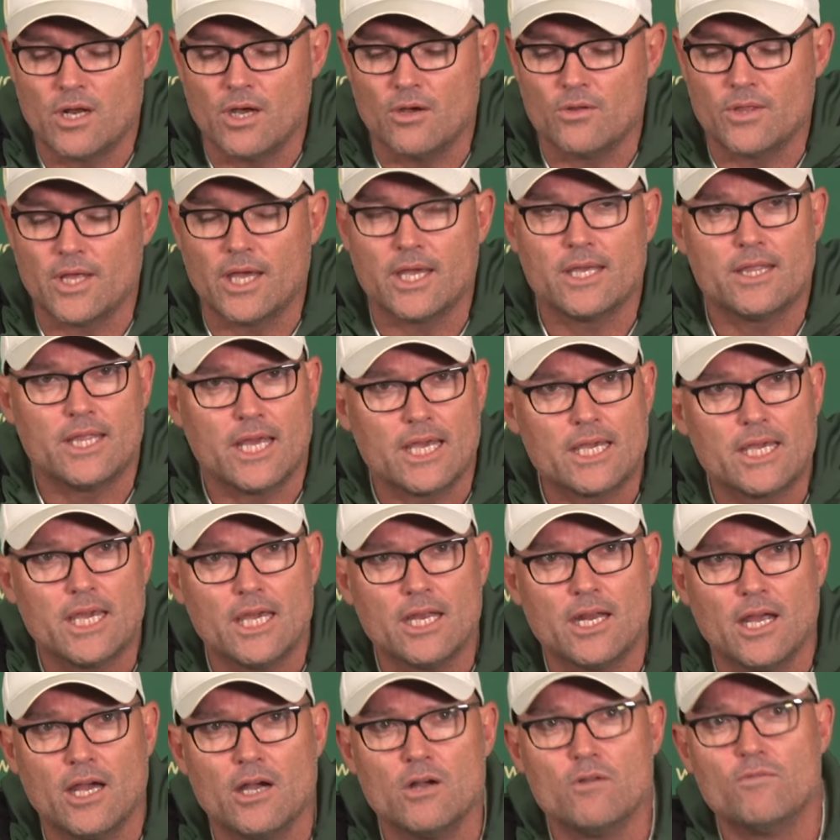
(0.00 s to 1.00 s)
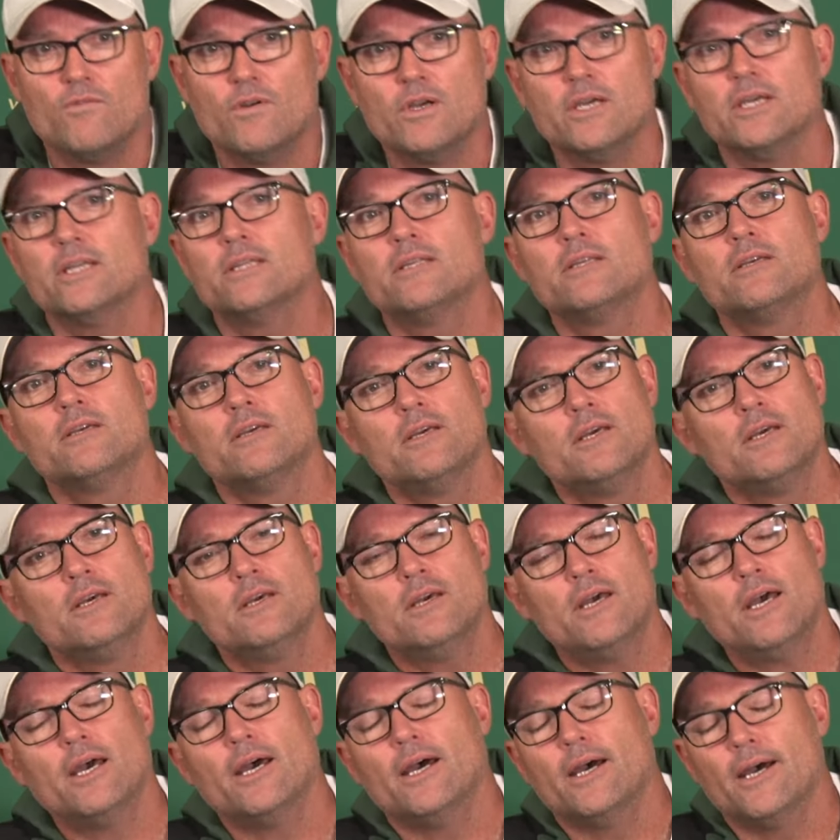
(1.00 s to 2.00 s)
You know, they, they get over it
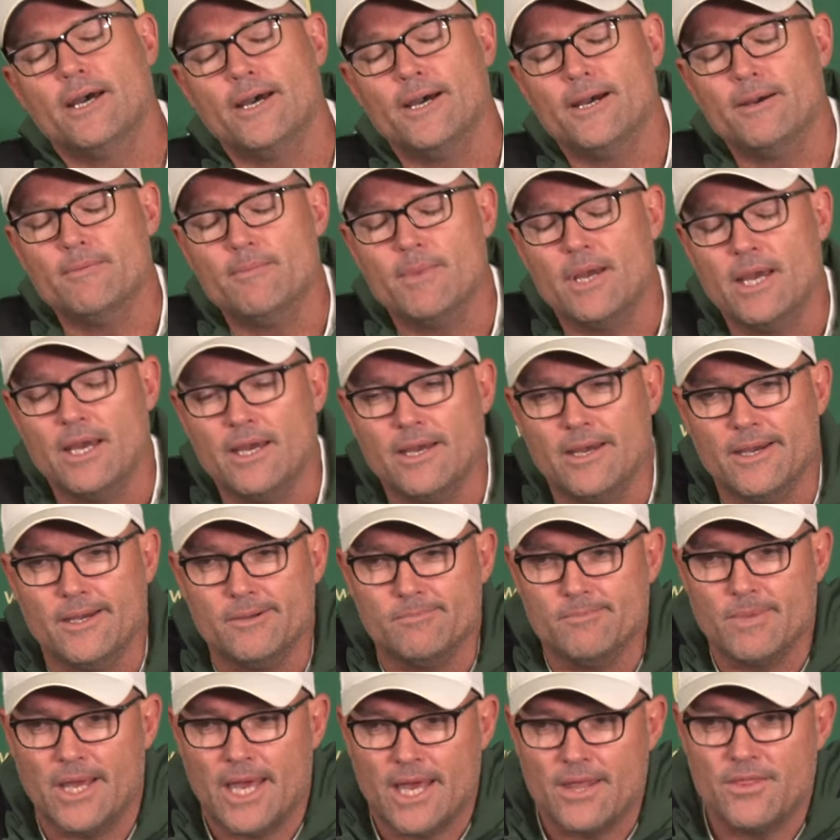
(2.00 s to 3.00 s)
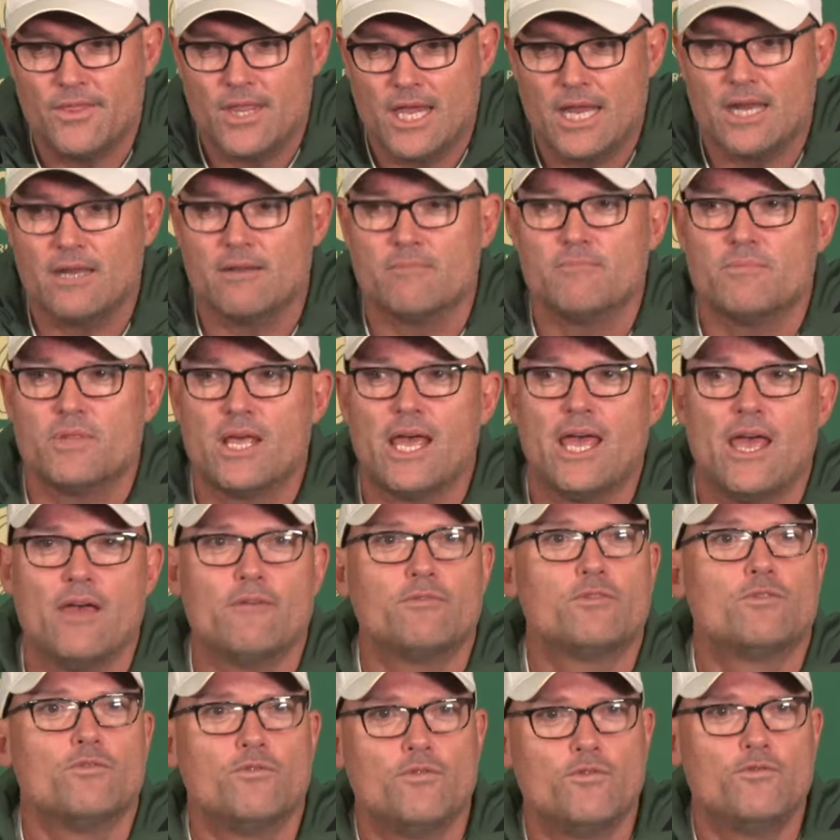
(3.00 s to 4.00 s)
um, um, and then they
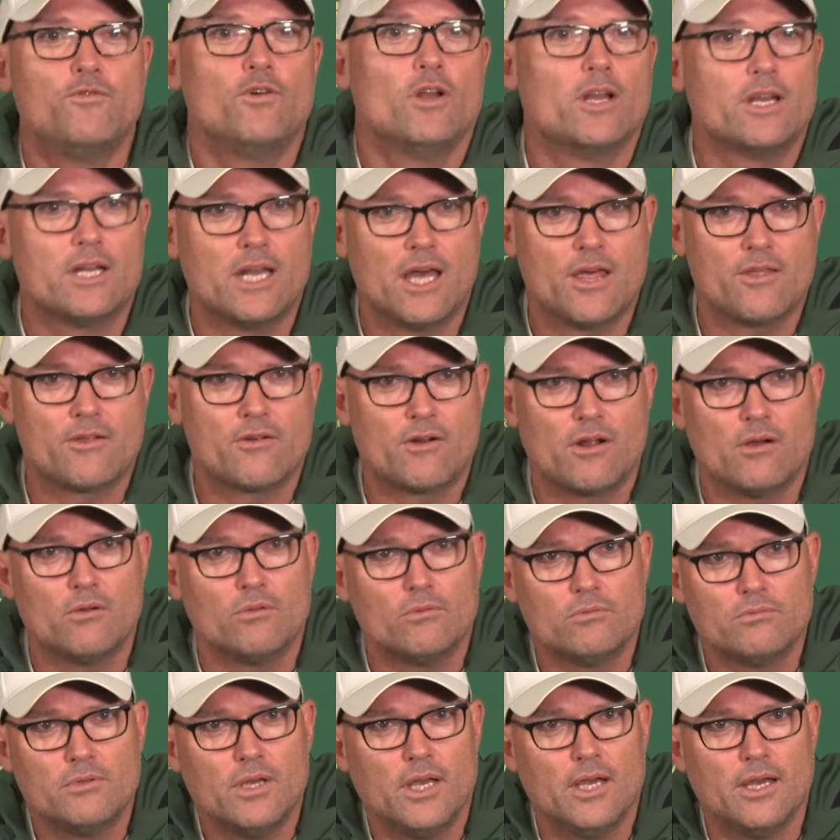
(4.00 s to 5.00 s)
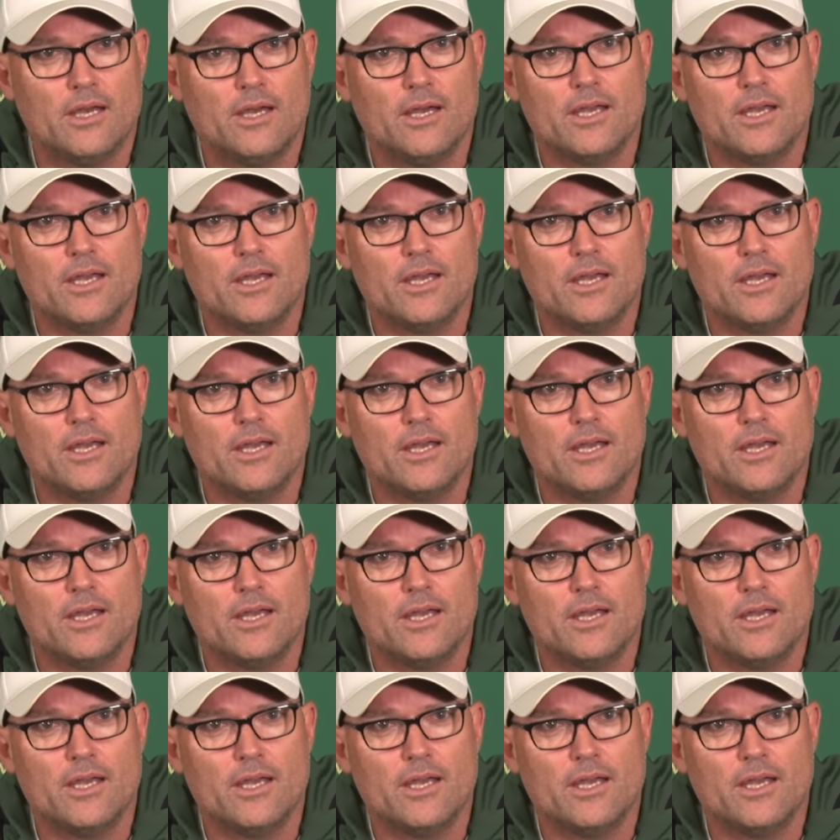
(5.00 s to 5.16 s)
have to fulfill another role.